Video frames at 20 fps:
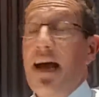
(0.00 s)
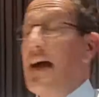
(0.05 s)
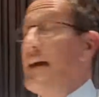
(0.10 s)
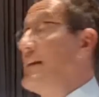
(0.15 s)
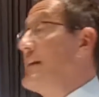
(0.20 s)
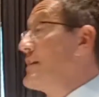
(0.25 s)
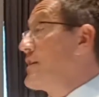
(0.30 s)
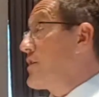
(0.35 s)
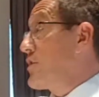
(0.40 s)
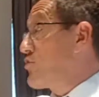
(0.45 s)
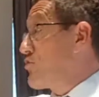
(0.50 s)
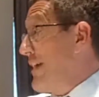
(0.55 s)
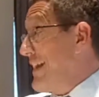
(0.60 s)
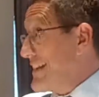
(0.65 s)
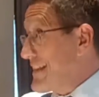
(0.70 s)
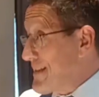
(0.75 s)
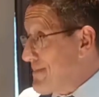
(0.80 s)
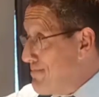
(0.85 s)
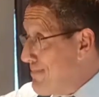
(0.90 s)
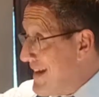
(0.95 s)
I needed a
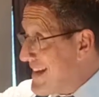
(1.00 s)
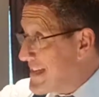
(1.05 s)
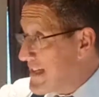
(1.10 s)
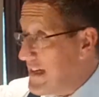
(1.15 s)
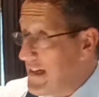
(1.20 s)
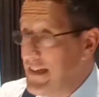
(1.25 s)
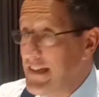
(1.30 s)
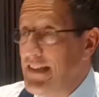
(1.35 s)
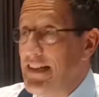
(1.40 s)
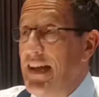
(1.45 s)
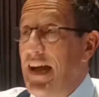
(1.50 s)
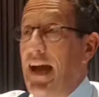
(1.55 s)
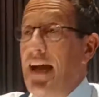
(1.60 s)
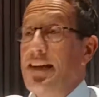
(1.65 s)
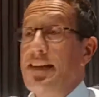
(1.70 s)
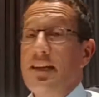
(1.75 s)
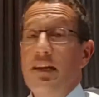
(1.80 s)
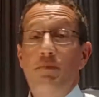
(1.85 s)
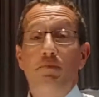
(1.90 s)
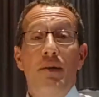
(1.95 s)
transmitter.
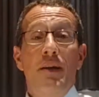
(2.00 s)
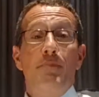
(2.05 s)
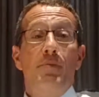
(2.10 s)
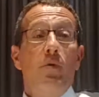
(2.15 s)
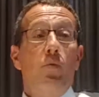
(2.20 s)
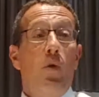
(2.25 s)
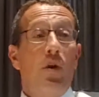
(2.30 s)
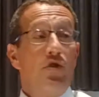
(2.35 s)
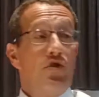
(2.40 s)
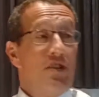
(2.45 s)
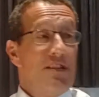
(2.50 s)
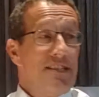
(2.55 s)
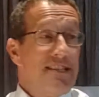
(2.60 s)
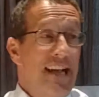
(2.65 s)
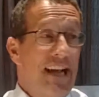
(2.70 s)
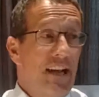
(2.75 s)
I needed people watching